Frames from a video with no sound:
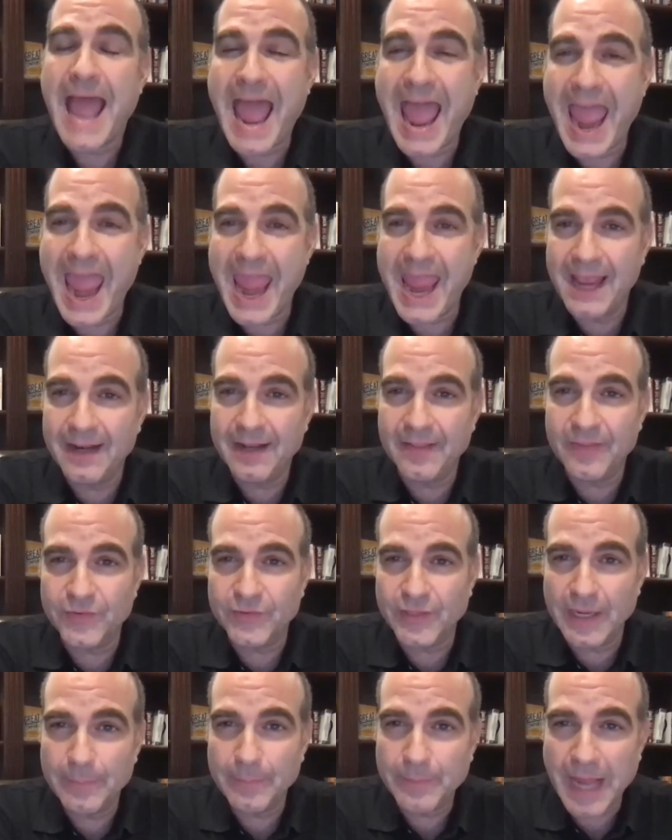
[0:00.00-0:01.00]
And at the
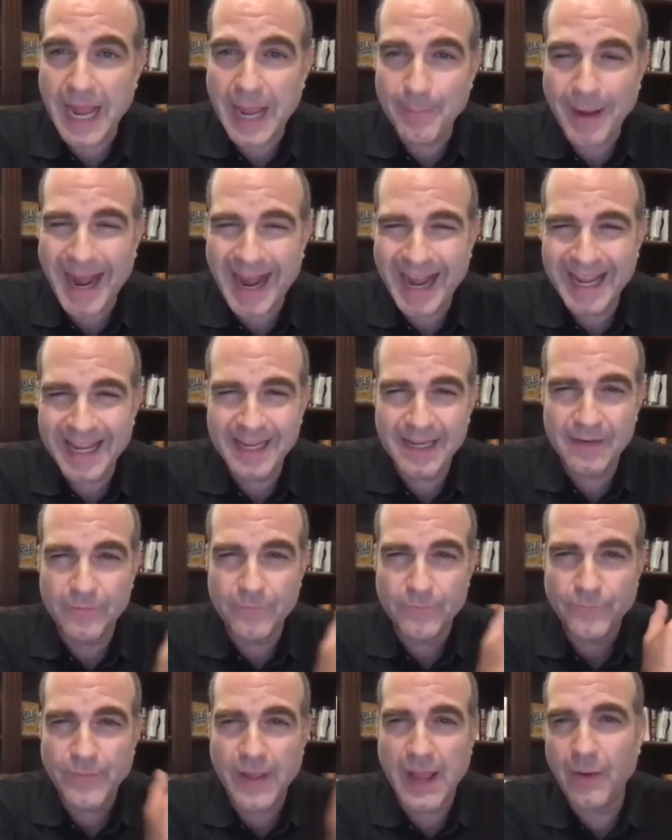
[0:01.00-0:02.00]
same time, I
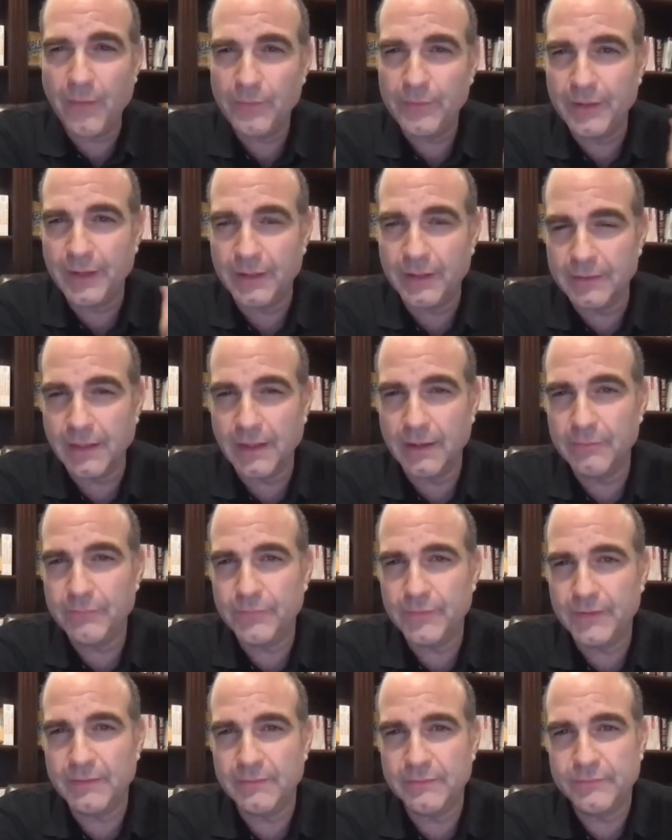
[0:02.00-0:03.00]
found a love
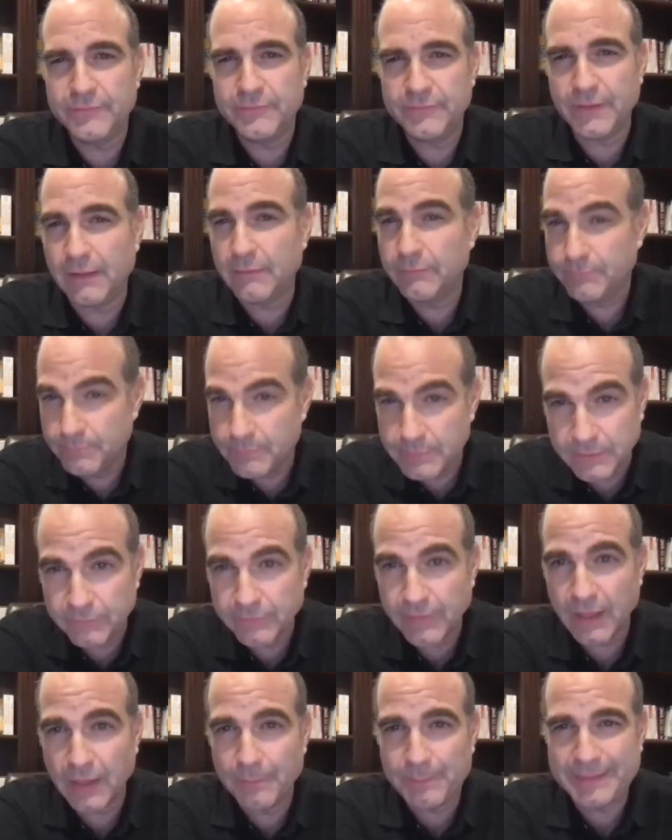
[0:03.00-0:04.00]
of
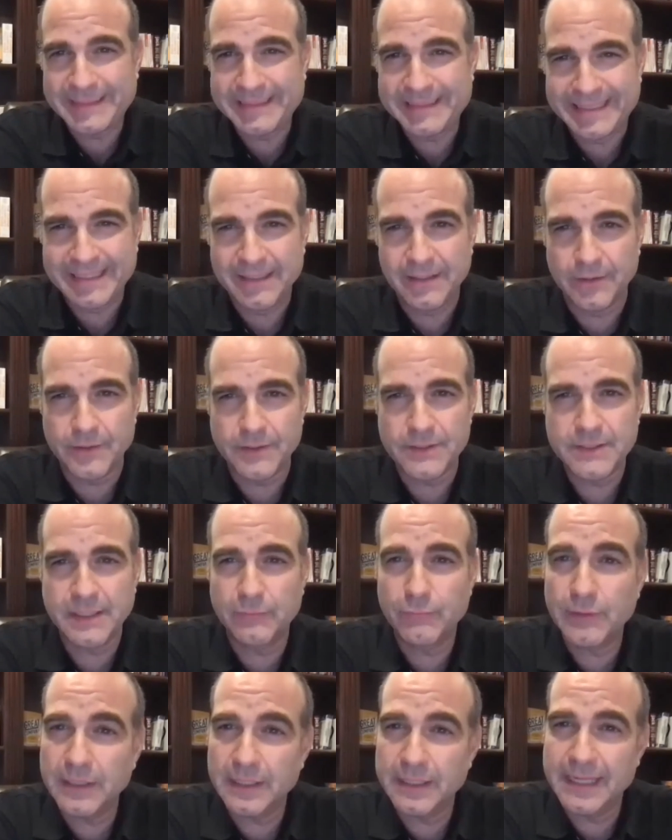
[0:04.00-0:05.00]
developing leaders and
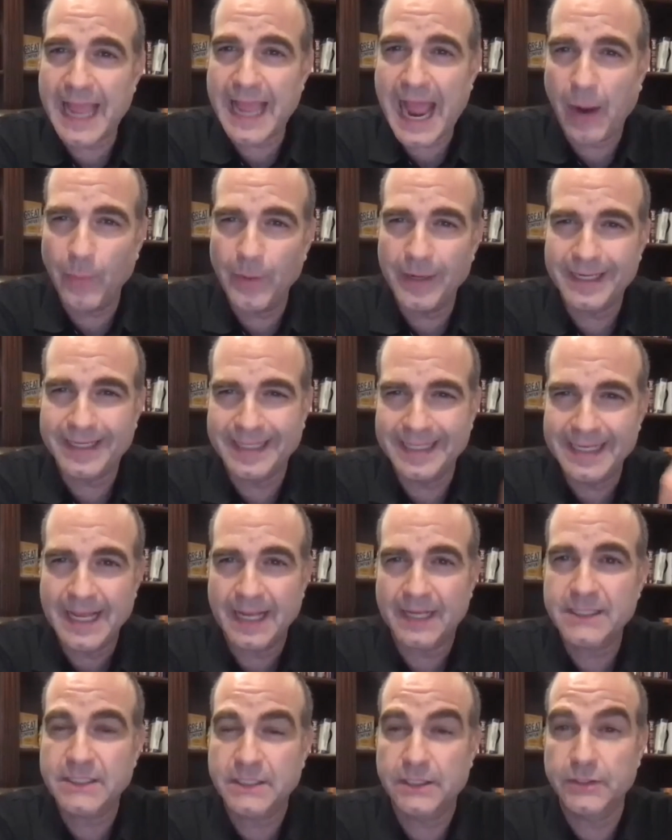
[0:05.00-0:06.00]
really how it
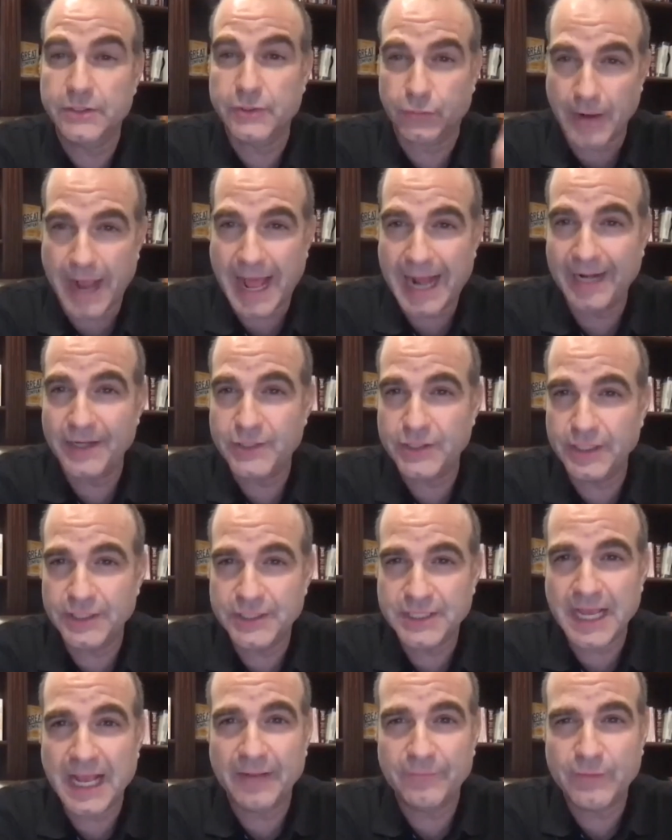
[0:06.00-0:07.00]
connects to strategy
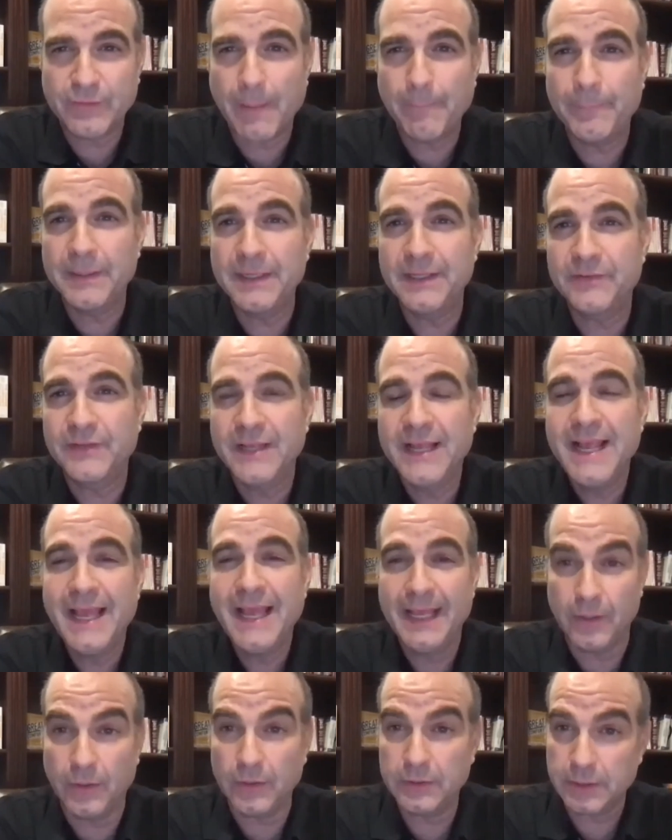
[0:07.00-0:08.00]
inside of companies
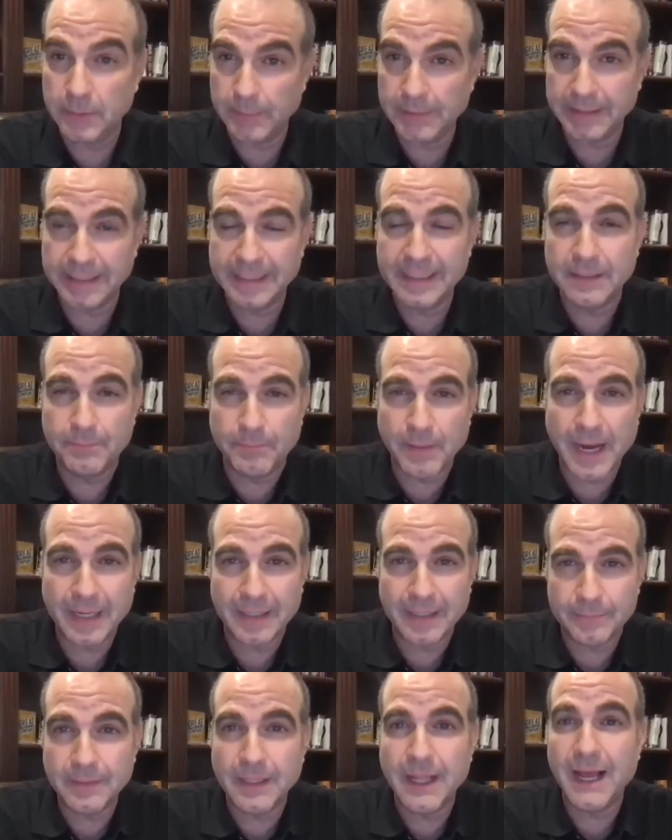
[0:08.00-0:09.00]
and ultimately the
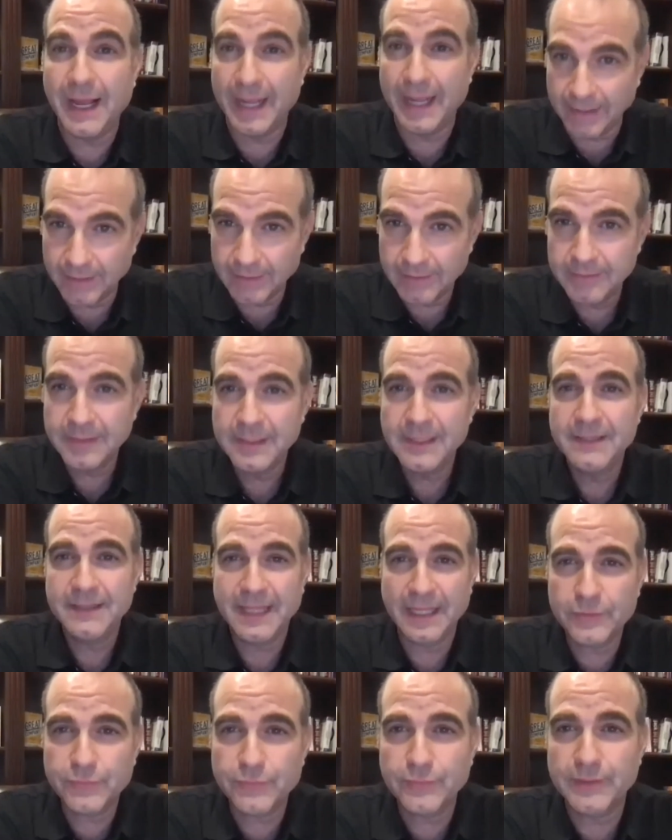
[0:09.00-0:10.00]
bottom line.
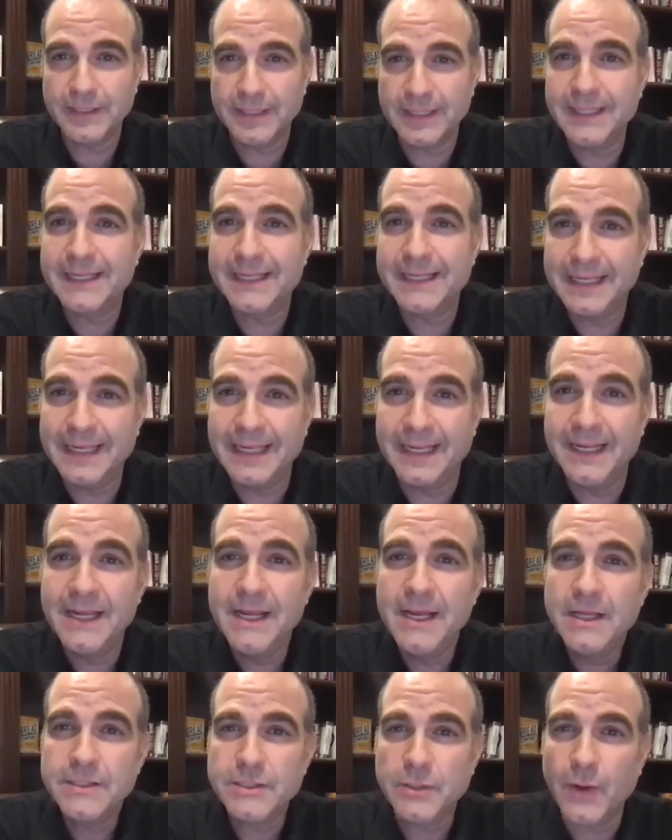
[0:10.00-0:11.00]
That's really the key.
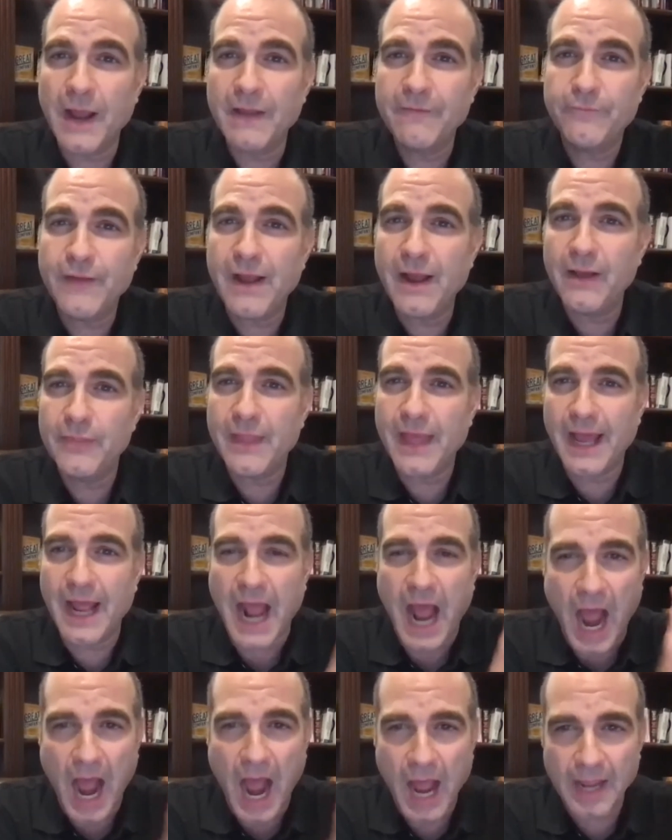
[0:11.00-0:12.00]
So I found that
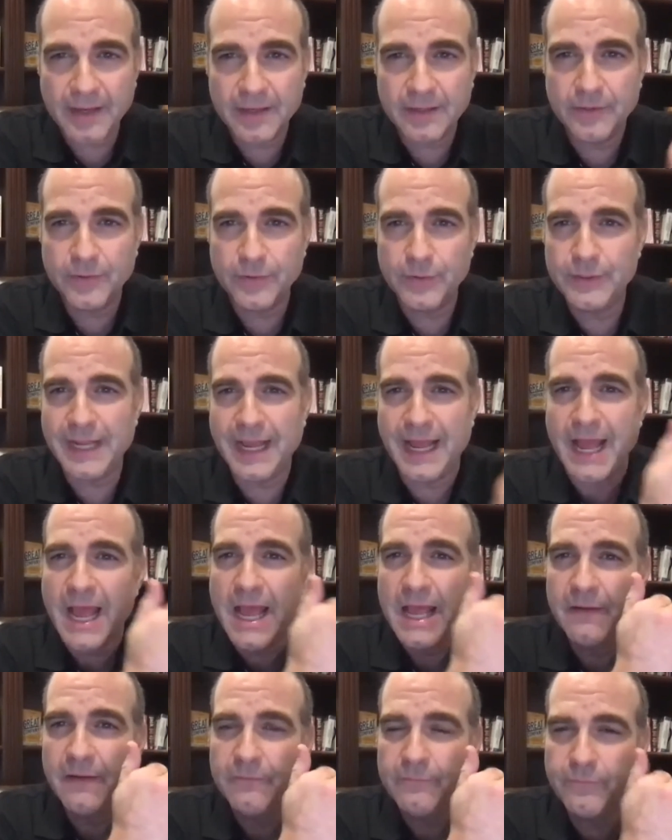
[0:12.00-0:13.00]
I could
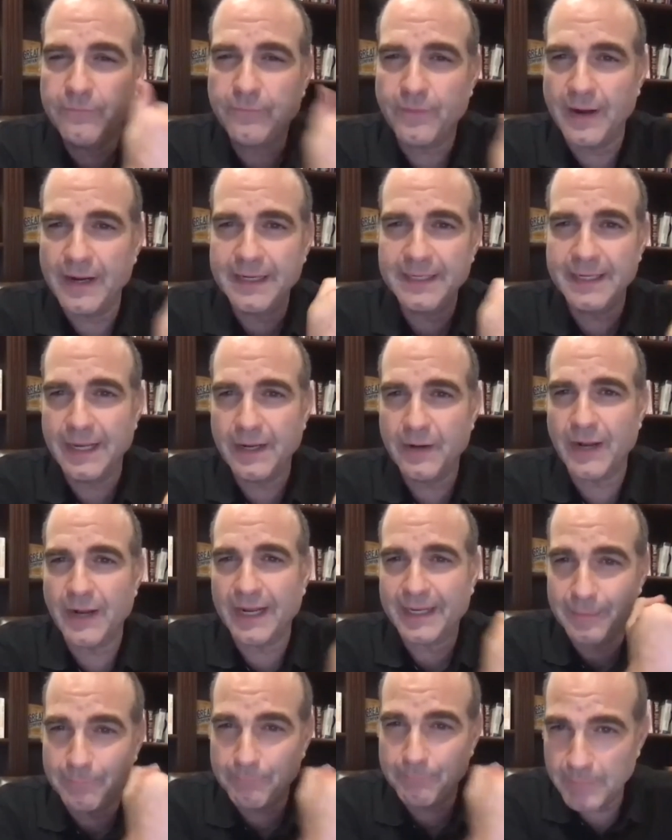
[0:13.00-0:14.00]
find out, I
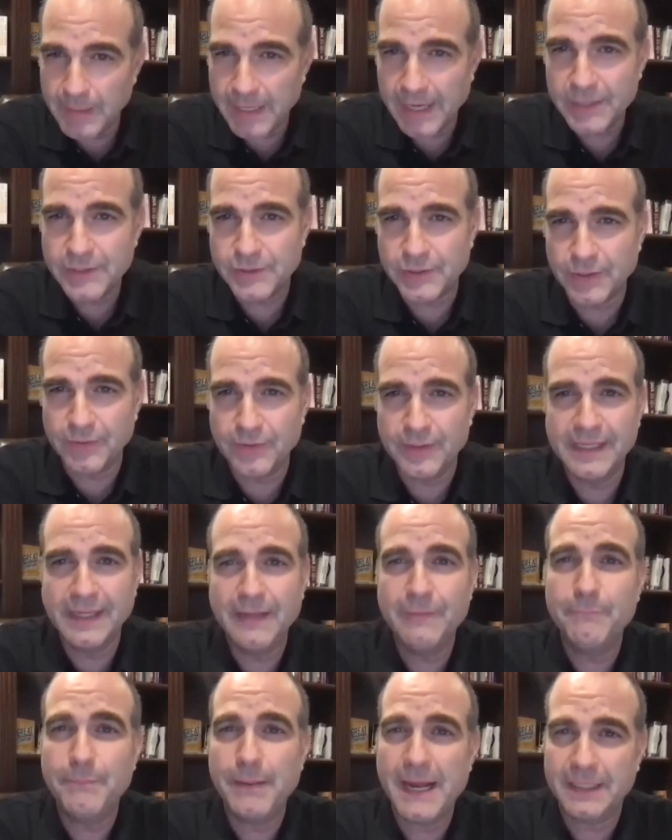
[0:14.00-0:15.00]
could measure the
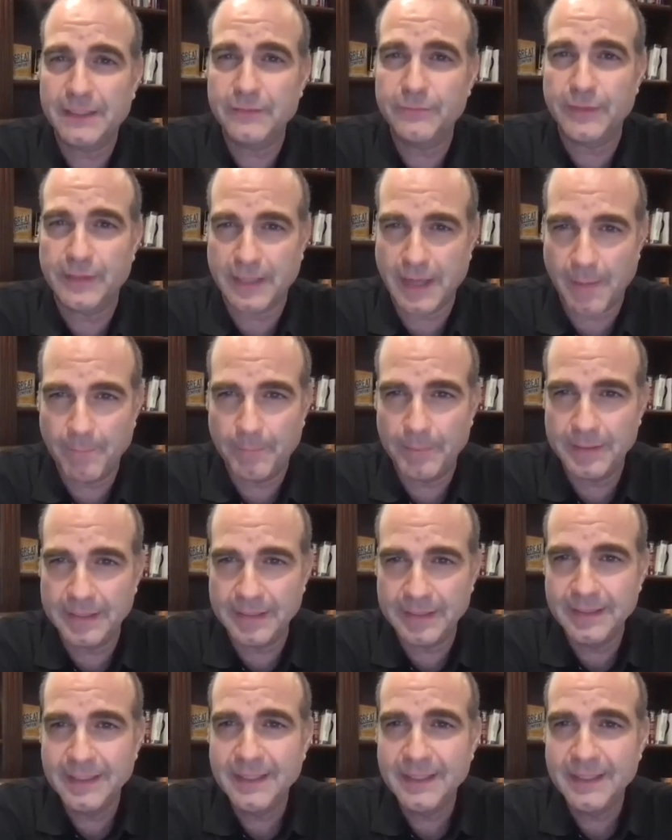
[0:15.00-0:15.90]
impact of a company